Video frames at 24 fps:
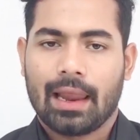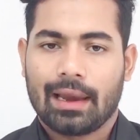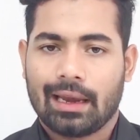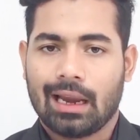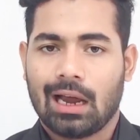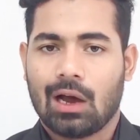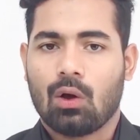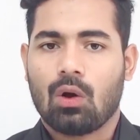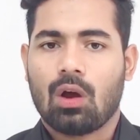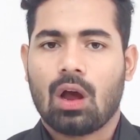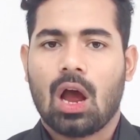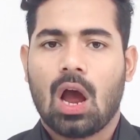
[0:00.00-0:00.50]

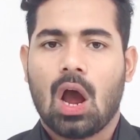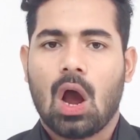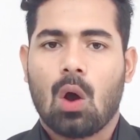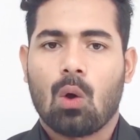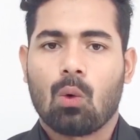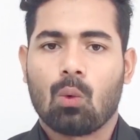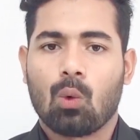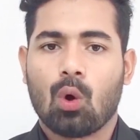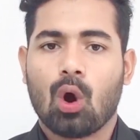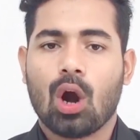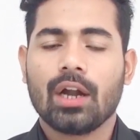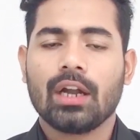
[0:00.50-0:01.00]
Now,
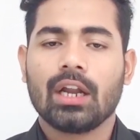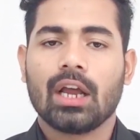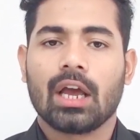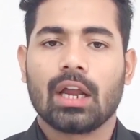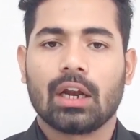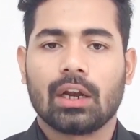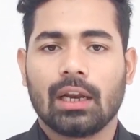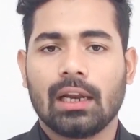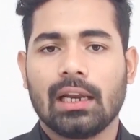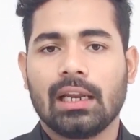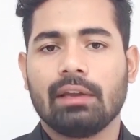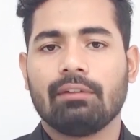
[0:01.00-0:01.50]
what
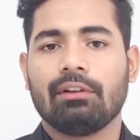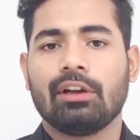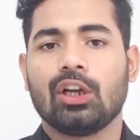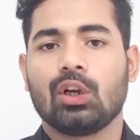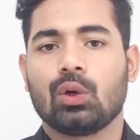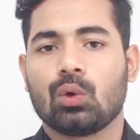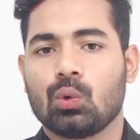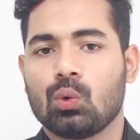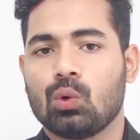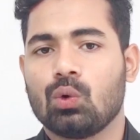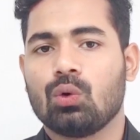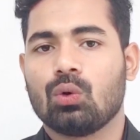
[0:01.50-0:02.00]
really we
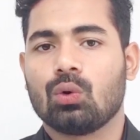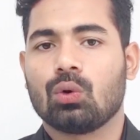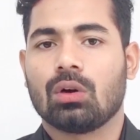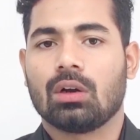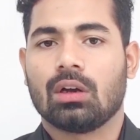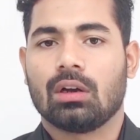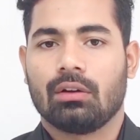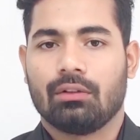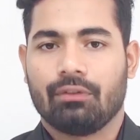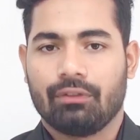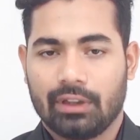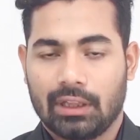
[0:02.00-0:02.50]

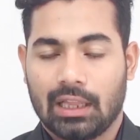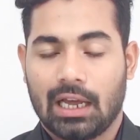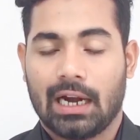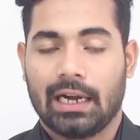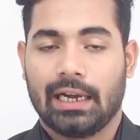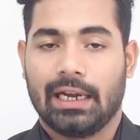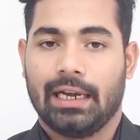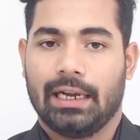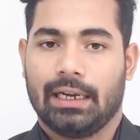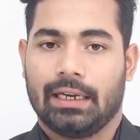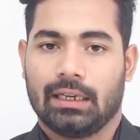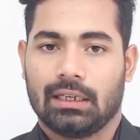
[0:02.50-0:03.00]
do with
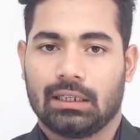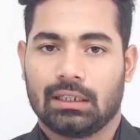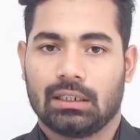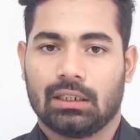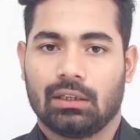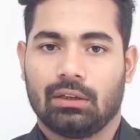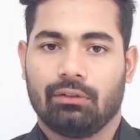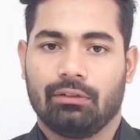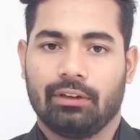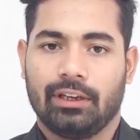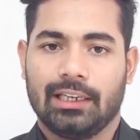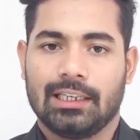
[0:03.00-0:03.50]
our data?
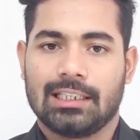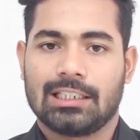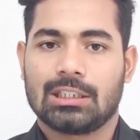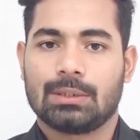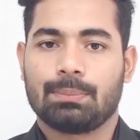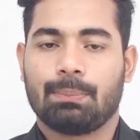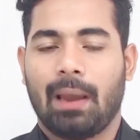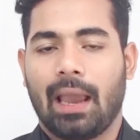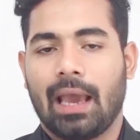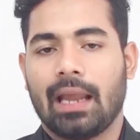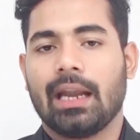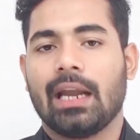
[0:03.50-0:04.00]
We
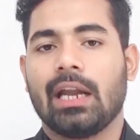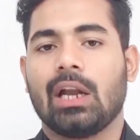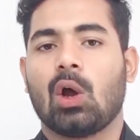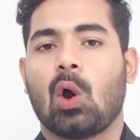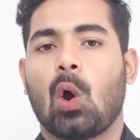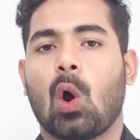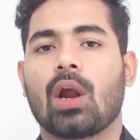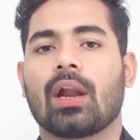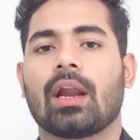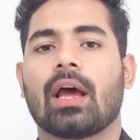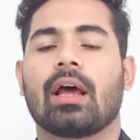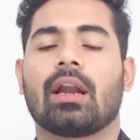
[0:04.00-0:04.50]
spare it
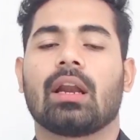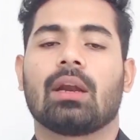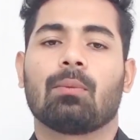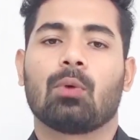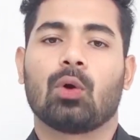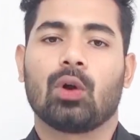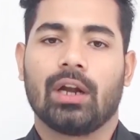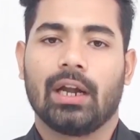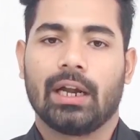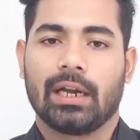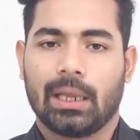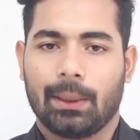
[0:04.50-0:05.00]
on a
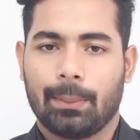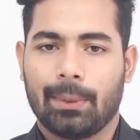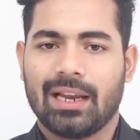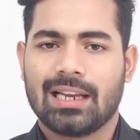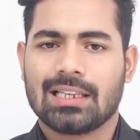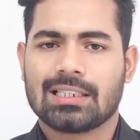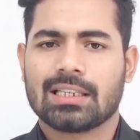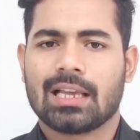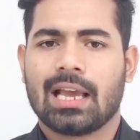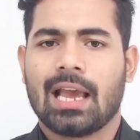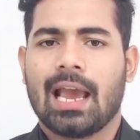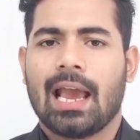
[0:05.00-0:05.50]
remote
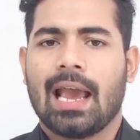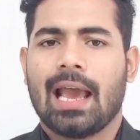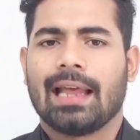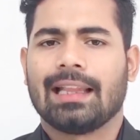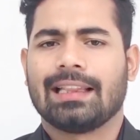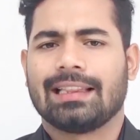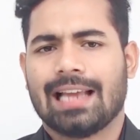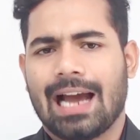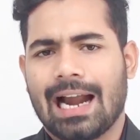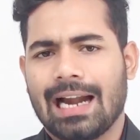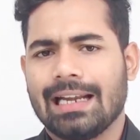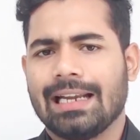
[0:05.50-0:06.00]
database,
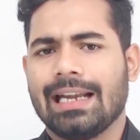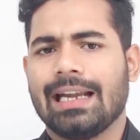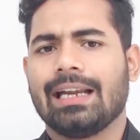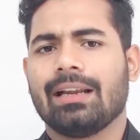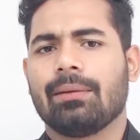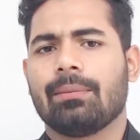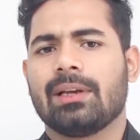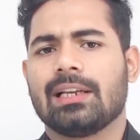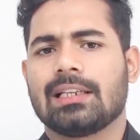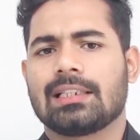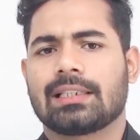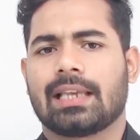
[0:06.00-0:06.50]
and that
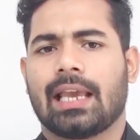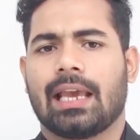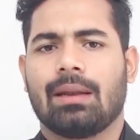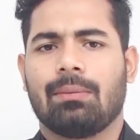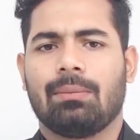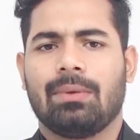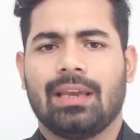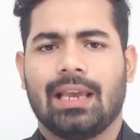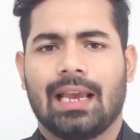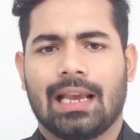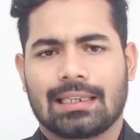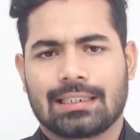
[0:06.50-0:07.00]
database
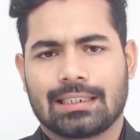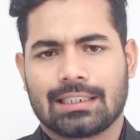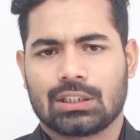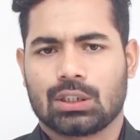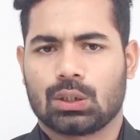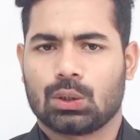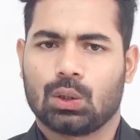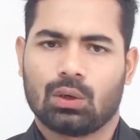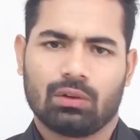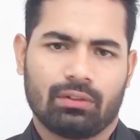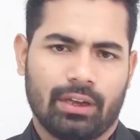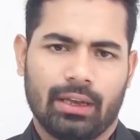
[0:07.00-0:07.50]
can be
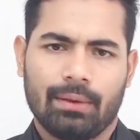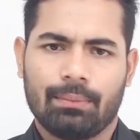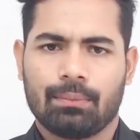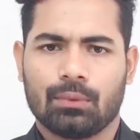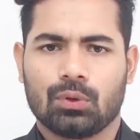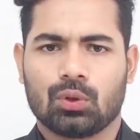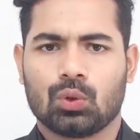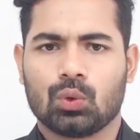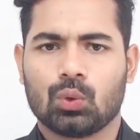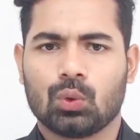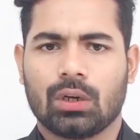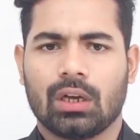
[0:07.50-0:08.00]
accessed over
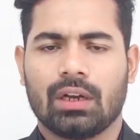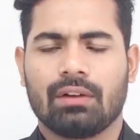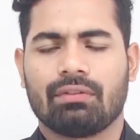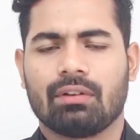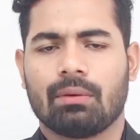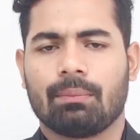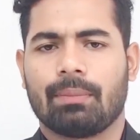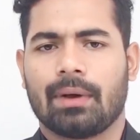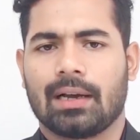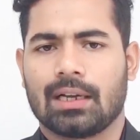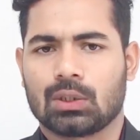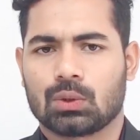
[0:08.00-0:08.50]
web through
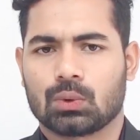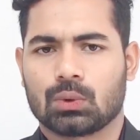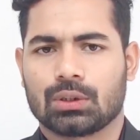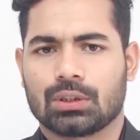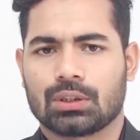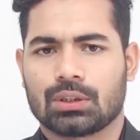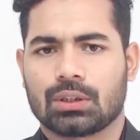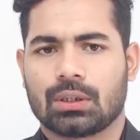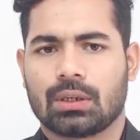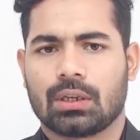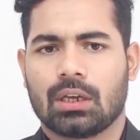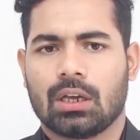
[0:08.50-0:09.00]
confirmed
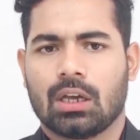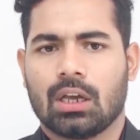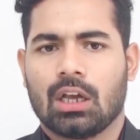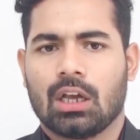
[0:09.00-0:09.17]
passwords.